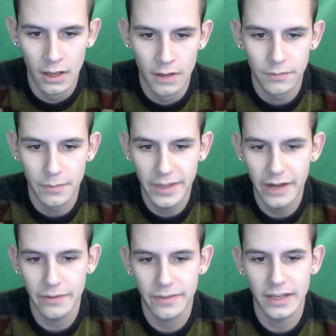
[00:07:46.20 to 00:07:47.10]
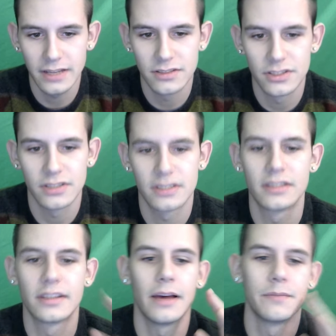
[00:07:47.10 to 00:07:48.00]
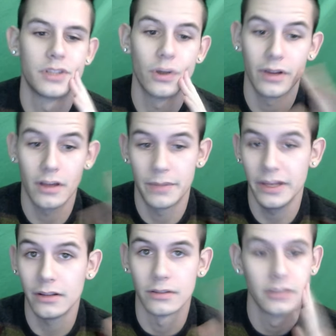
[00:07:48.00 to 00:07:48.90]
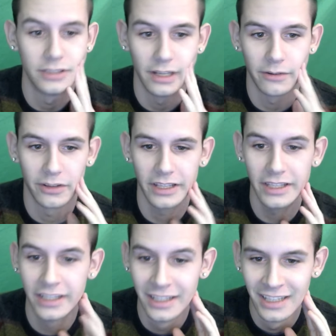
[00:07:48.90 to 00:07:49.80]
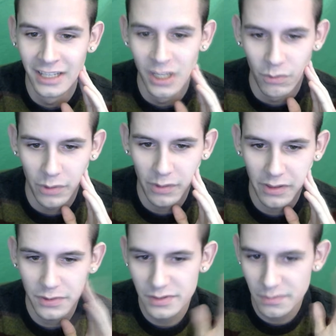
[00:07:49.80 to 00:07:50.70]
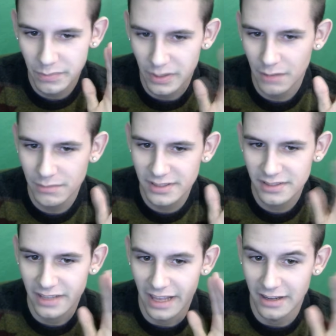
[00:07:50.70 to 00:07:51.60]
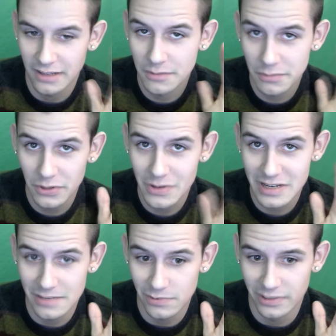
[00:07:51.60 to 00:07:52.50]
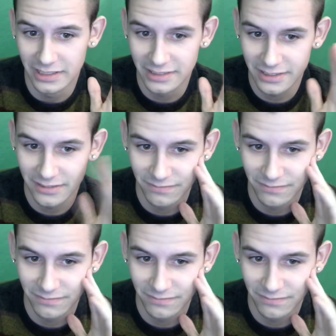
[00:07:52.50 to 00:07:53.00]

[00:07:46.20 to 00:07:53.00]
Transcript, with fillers: From there, things just kept going uphill, generally. We went through some bumps and even broke up once.